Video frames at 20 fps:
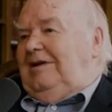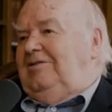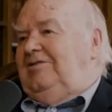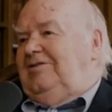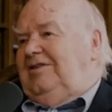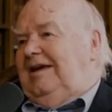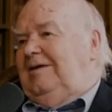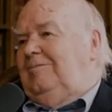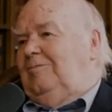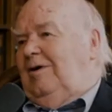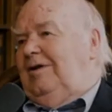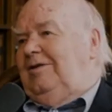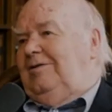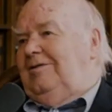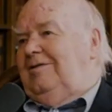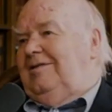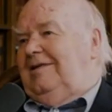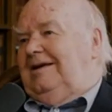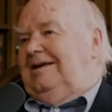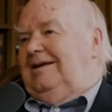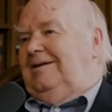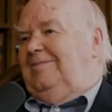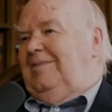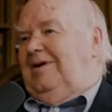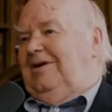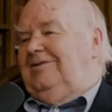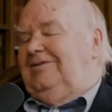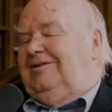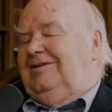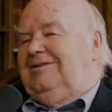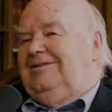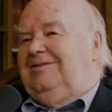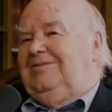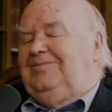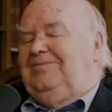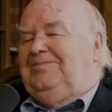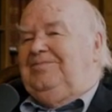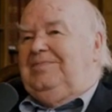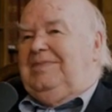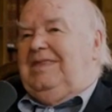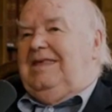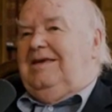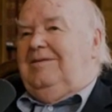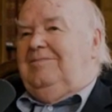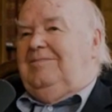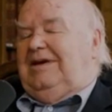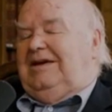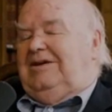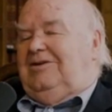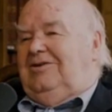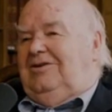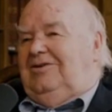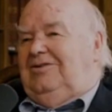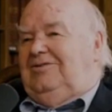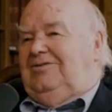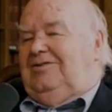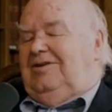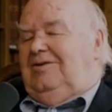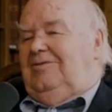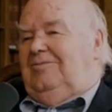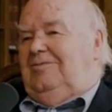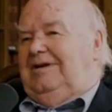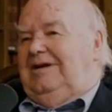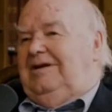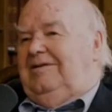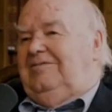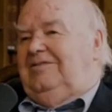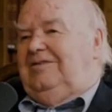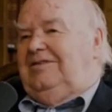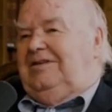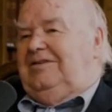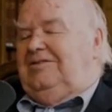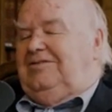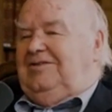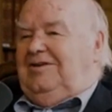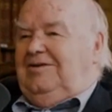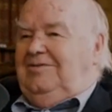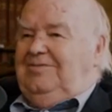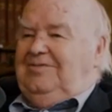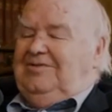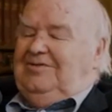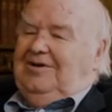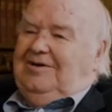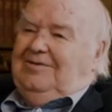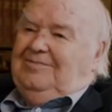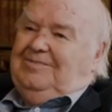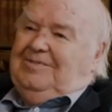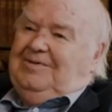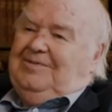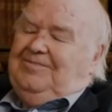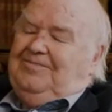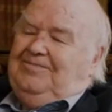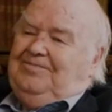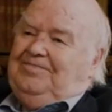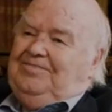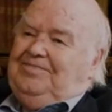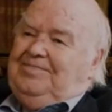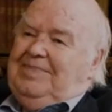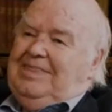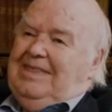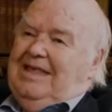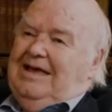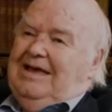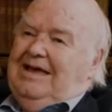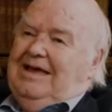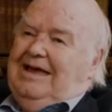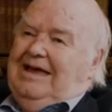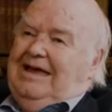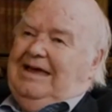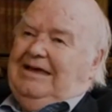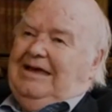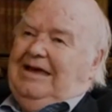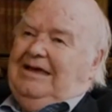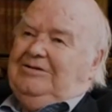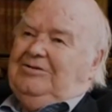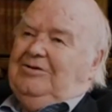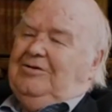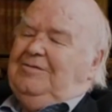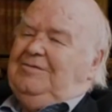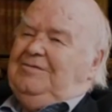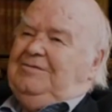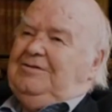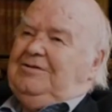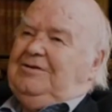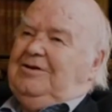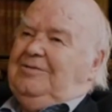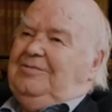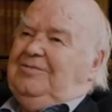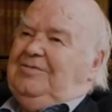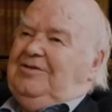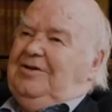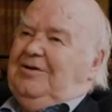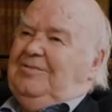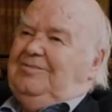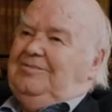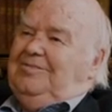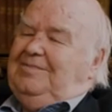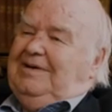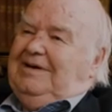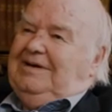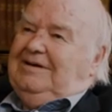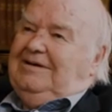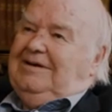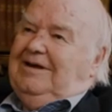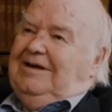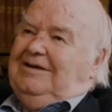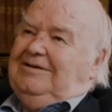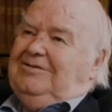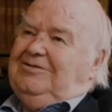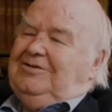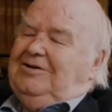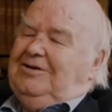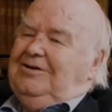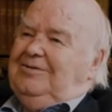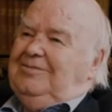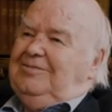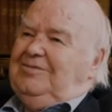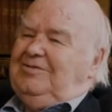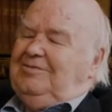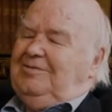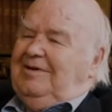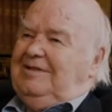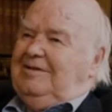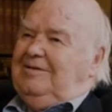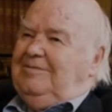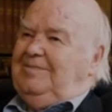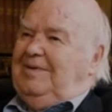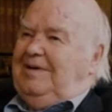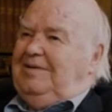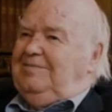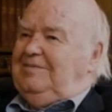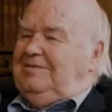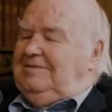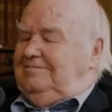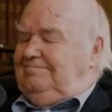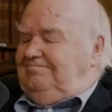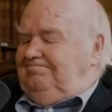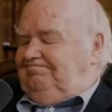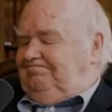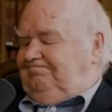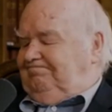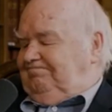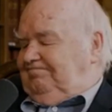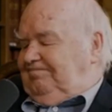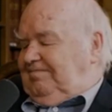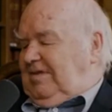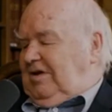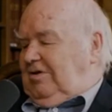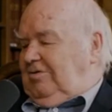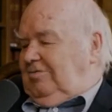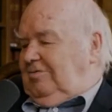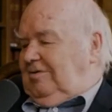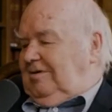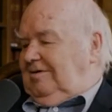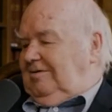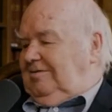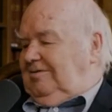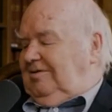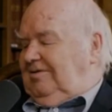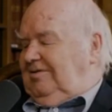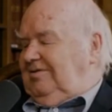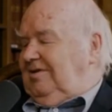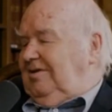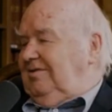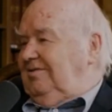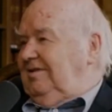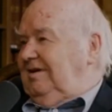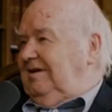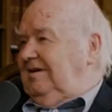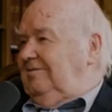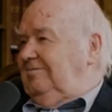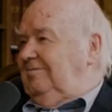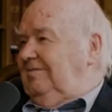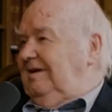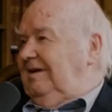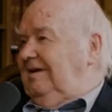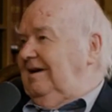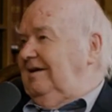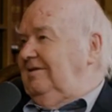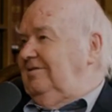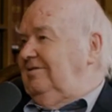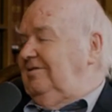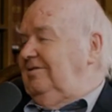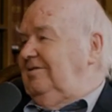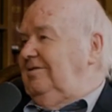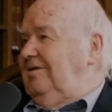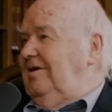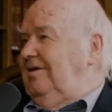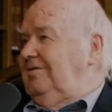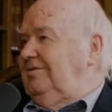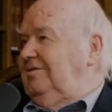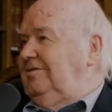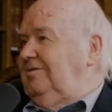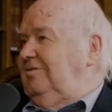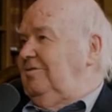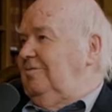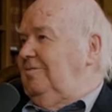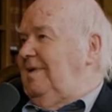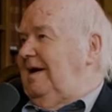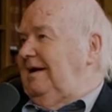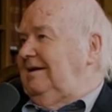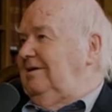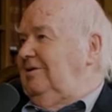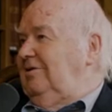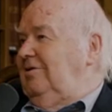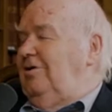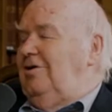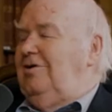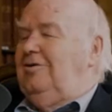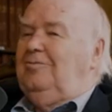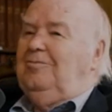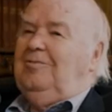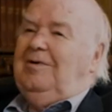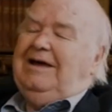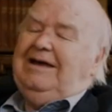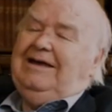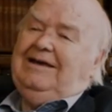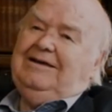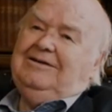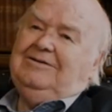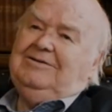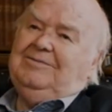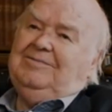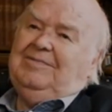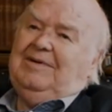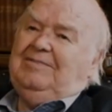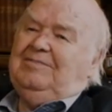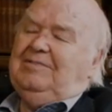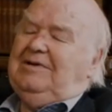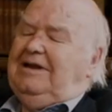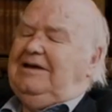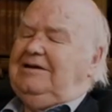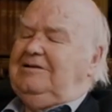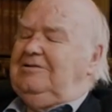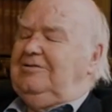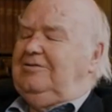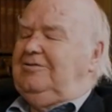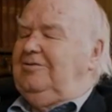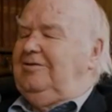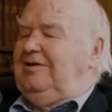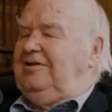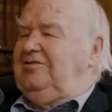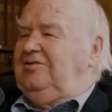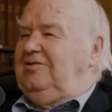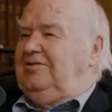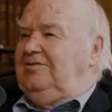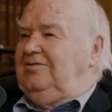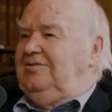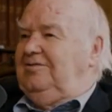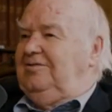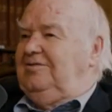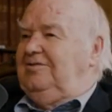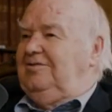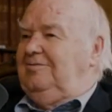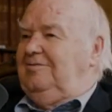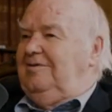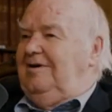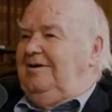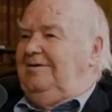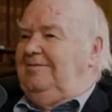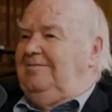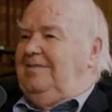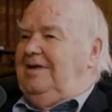say one thing about it, because whenever this comes up, it often comes up in terms whether people who are discussing it realize it or not, to go back a long way to people like Lucretius and so on.